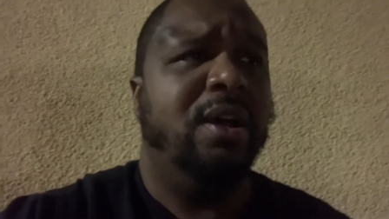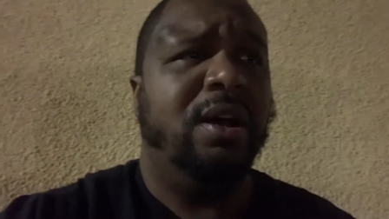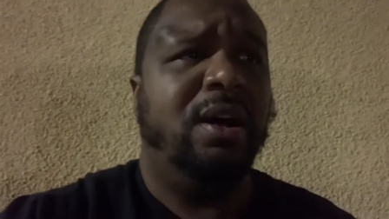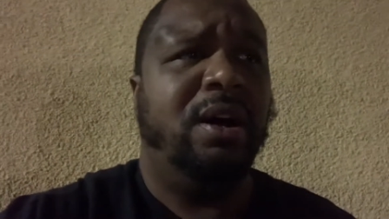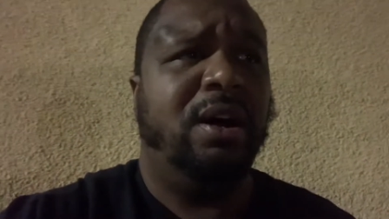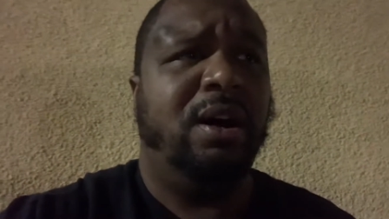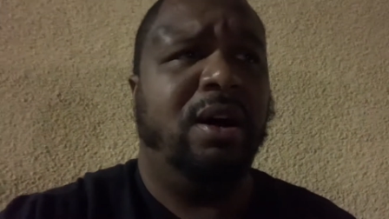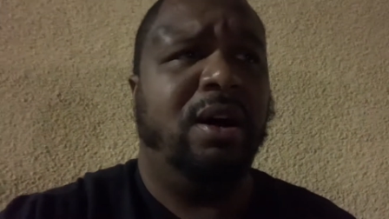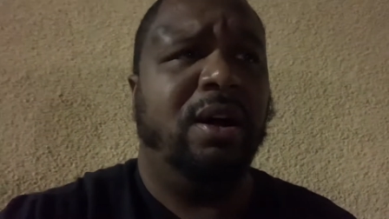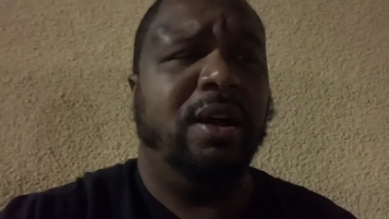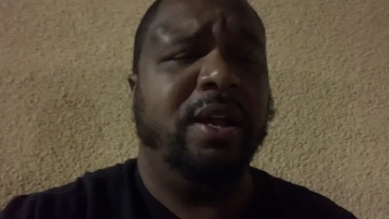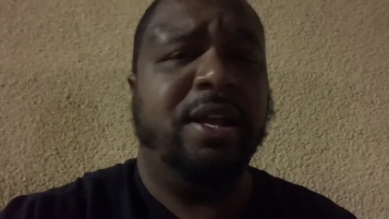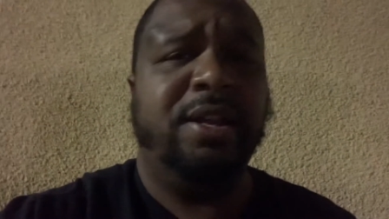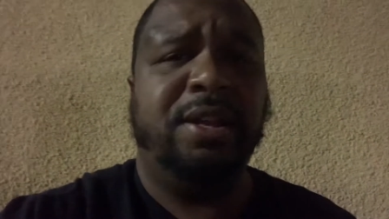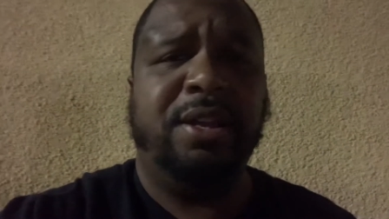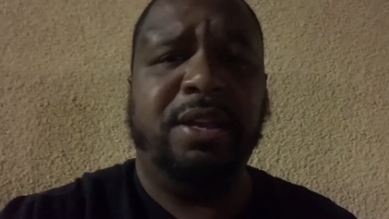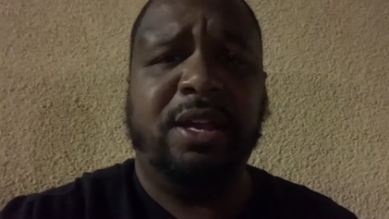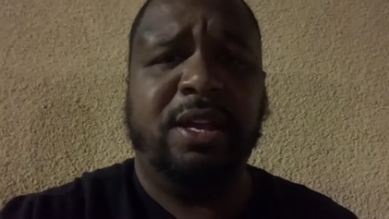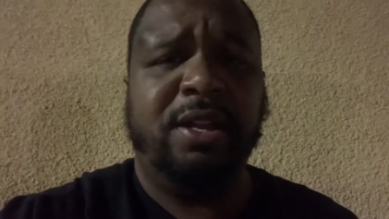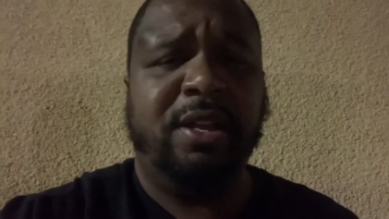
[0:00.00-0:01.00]
uh,
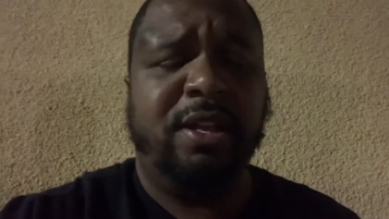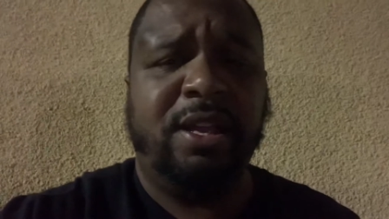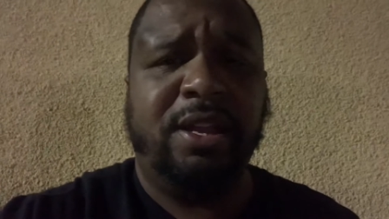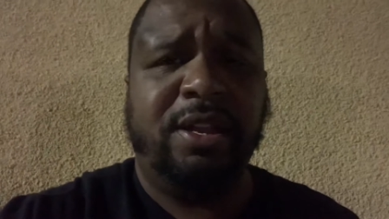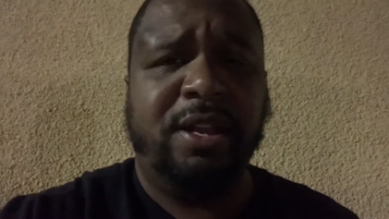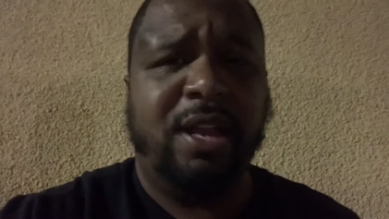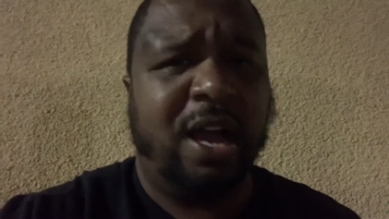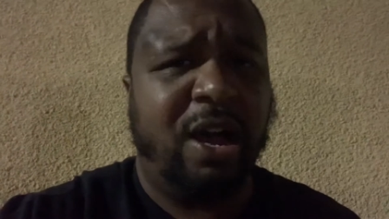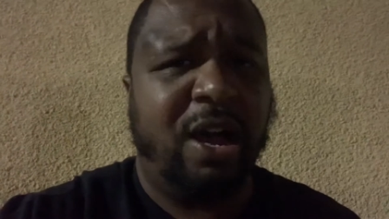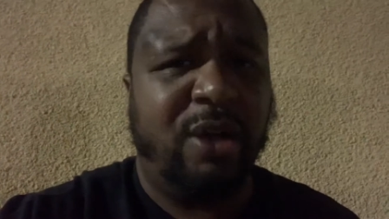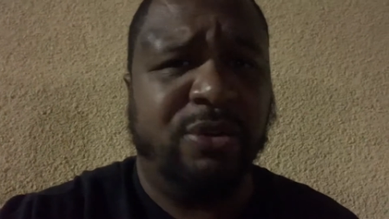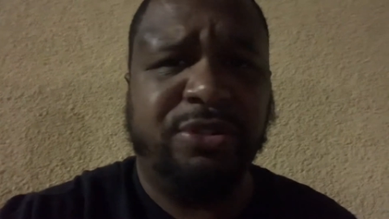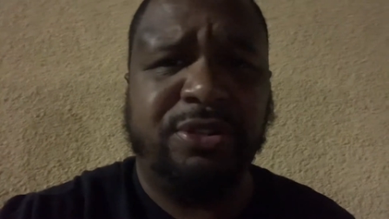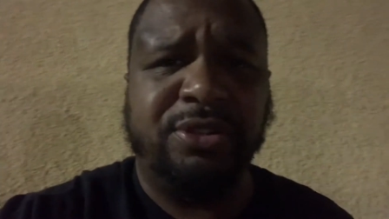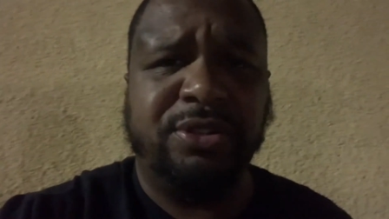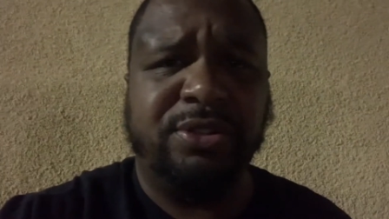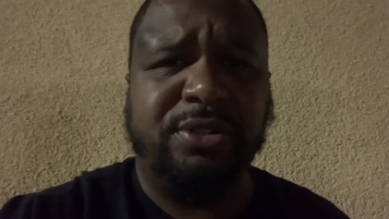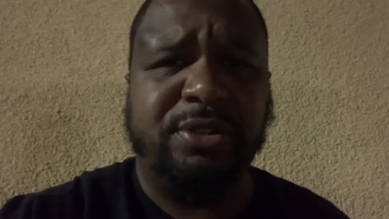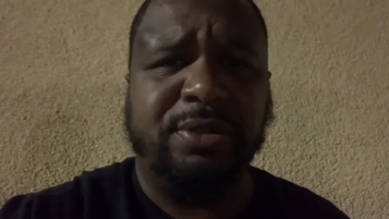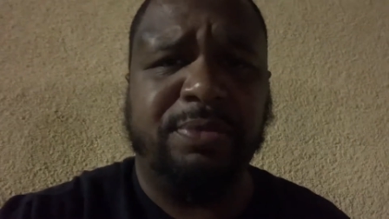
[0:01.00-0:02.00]
any any any
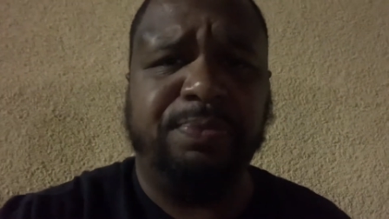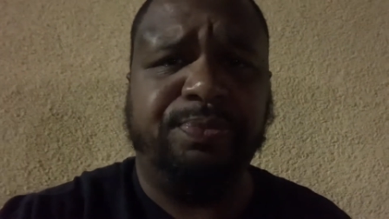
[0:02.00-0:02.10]
houses,